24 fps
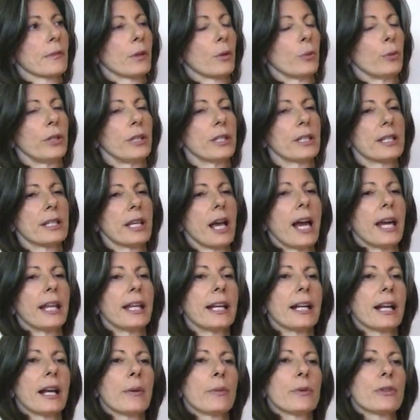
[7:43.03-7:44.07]
we
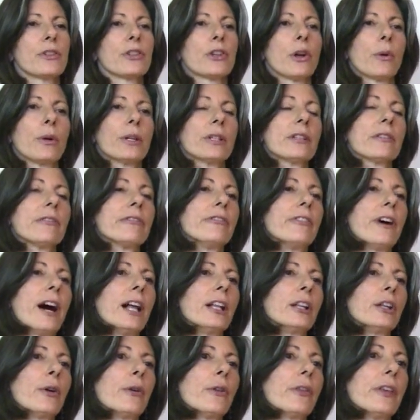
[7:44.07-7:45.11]
decided I was going to
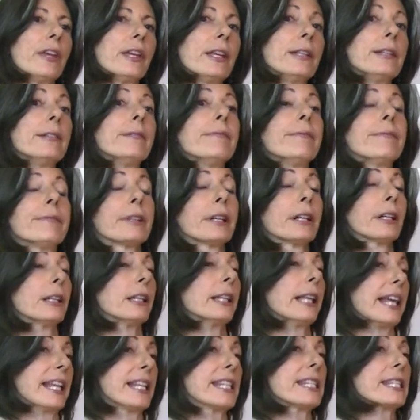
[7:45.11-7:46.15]
follow the
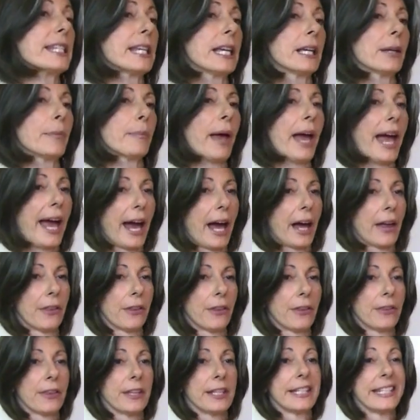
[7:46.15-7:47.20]
cleansing path,
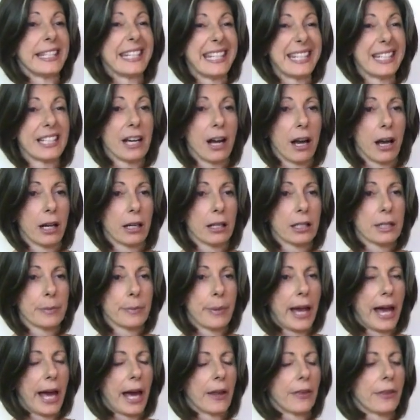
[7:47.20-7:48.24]
the detox
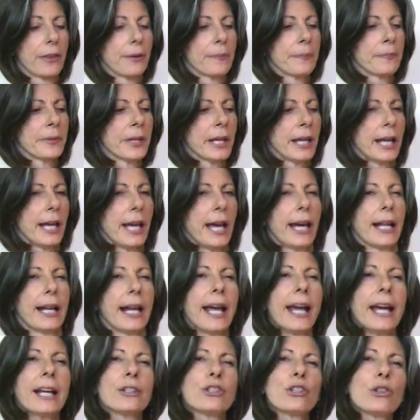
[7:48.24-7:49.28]
path. And I
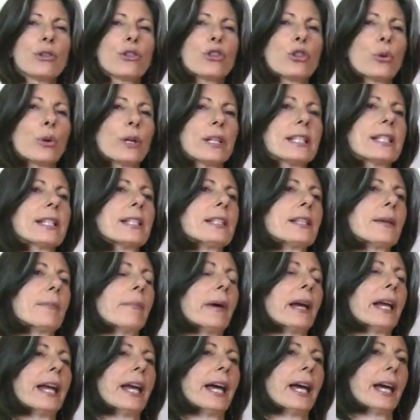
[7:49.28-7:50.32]
had two choices in
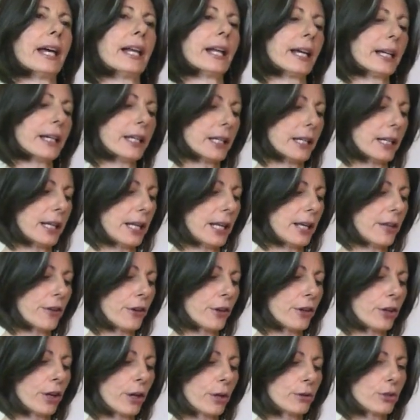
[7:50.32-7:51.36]
my head. I could
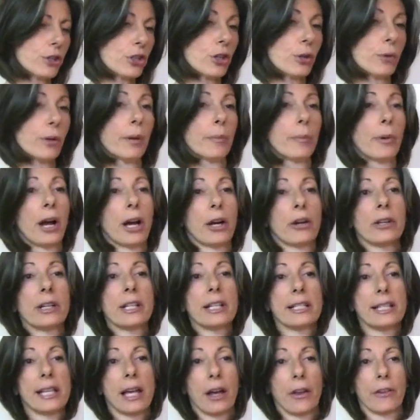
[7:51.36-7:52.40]
either go to
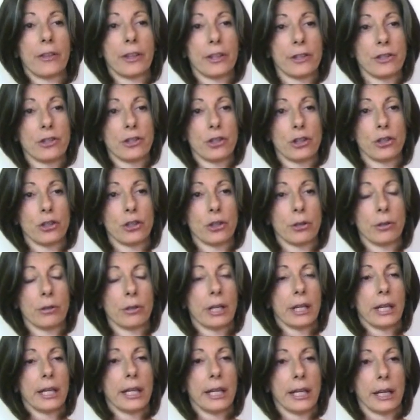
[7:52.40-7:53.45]
Hippocrates Health Institute
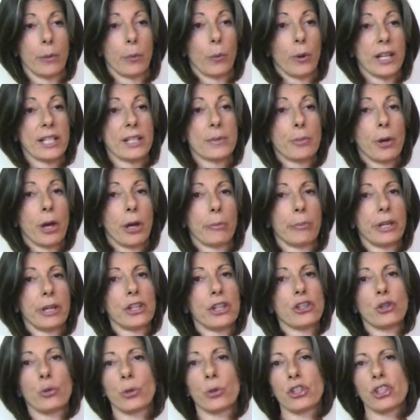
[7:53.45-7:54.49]
in West Palm
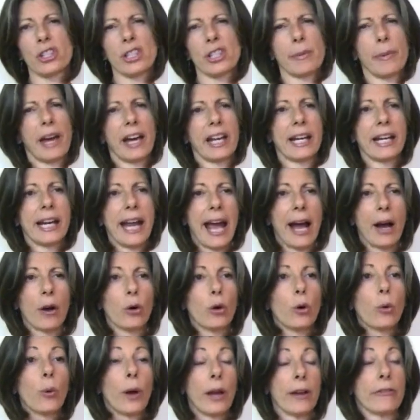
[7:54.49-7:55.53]
Beach, which is about an
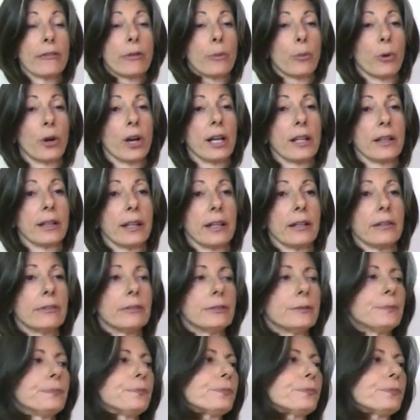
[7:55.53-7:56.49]
hour away from where I live,